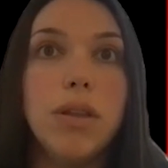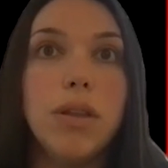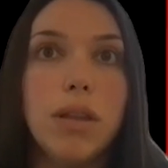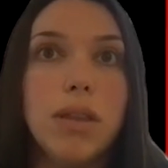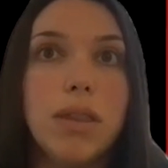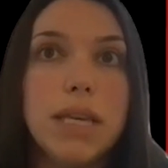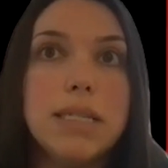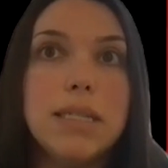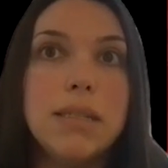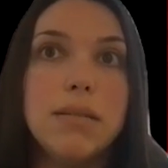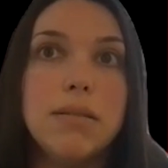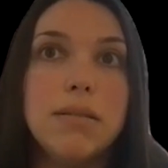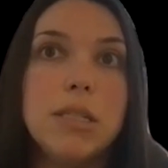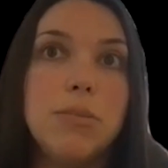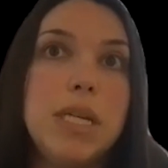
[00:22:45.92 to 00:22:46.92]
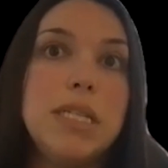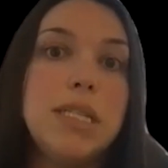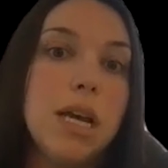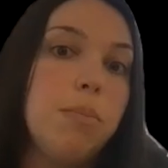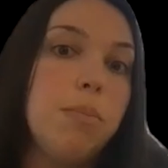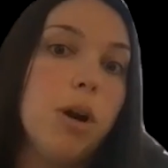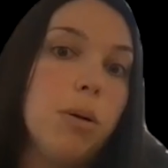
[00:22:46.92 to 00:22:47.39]
this speeds
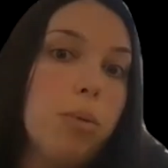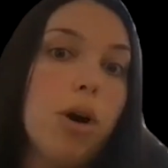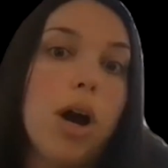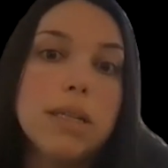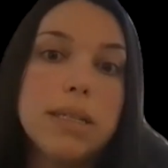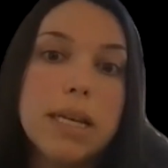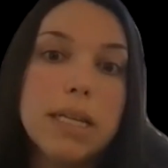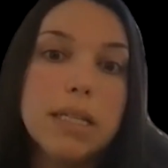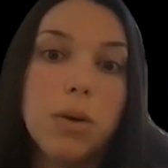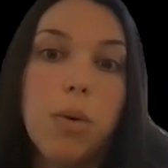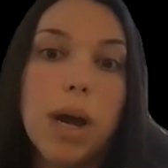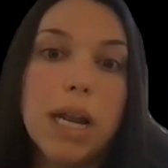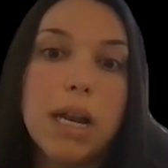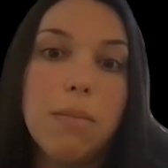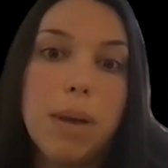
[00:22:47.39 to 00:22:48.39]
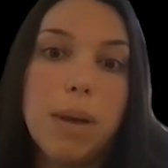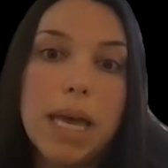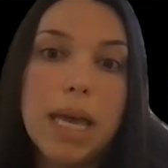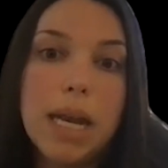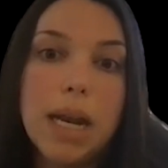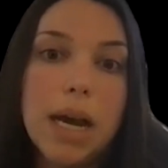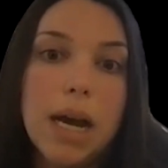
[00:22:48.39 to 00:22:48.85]
up our process quite a
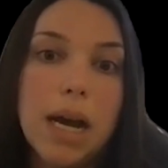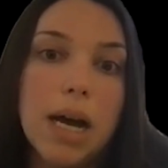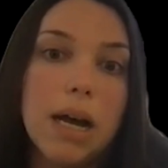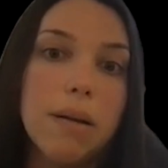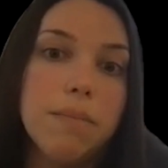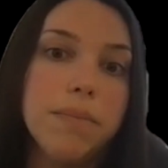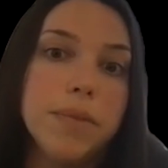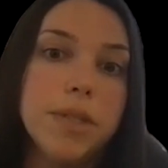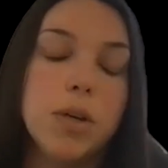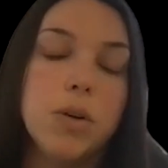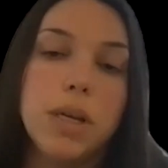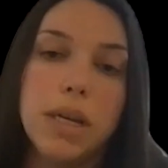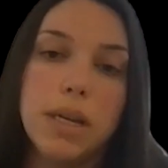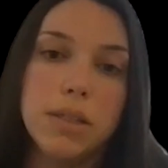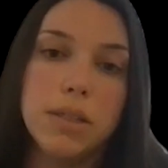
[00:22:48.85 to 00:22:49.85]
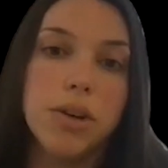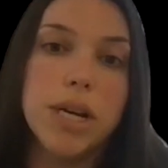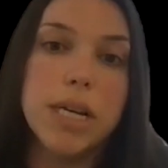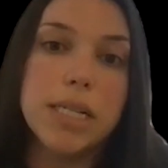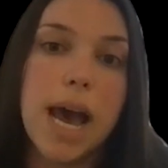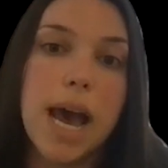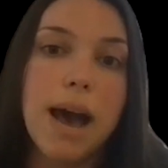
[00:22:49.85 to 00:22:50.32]
bit. So it's
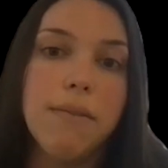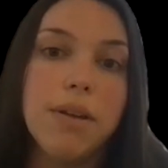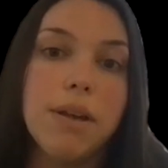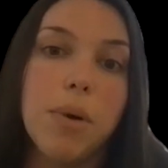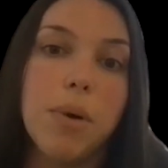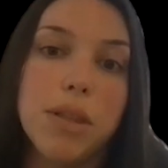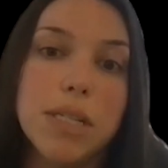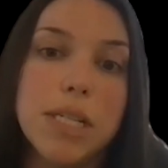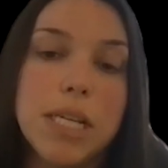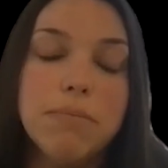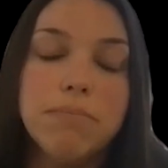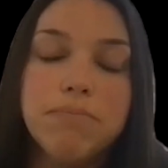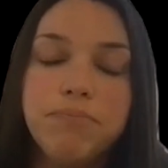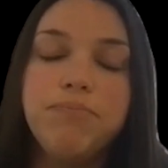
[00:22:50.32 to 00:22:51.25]
great to have him on the team.